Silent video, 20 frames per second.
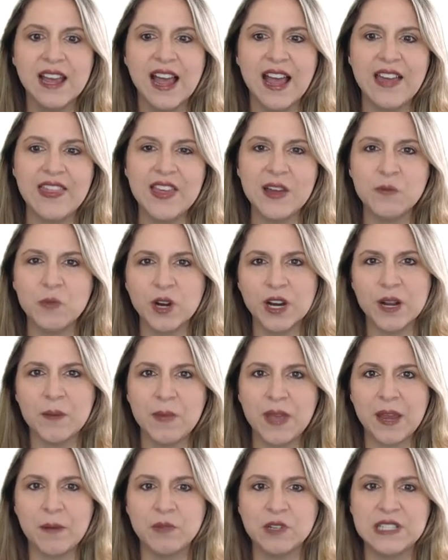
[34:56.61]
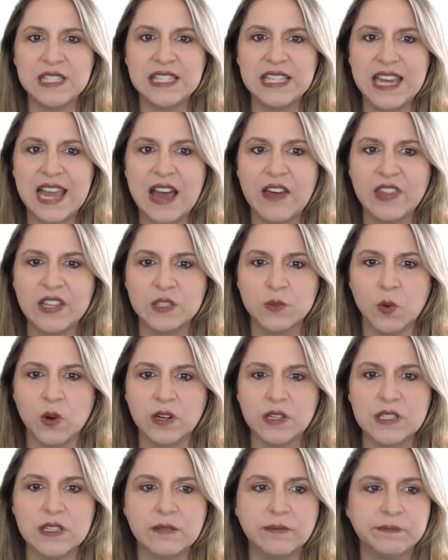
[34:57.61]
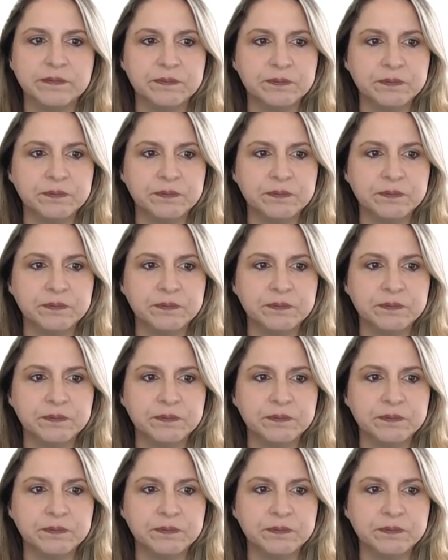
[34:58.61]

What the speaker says: and then we're going to be able to see how this works.